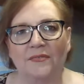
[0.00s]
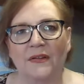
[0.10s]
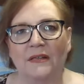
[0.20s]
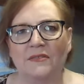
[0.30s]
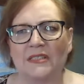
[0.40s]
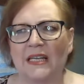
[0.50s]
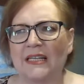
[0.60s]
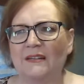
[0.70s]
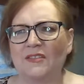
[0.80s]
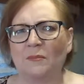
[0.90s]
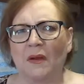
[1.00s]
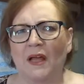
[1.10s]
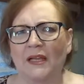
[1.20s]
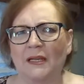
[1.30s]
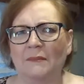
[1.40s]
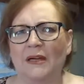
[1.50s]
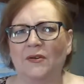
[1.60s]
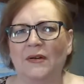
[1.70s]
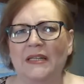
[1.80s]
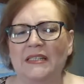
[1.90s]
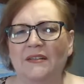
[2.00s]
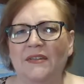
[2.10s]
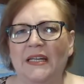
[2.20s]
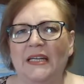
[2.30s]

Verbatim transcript: and it was like it was blocking my creativity.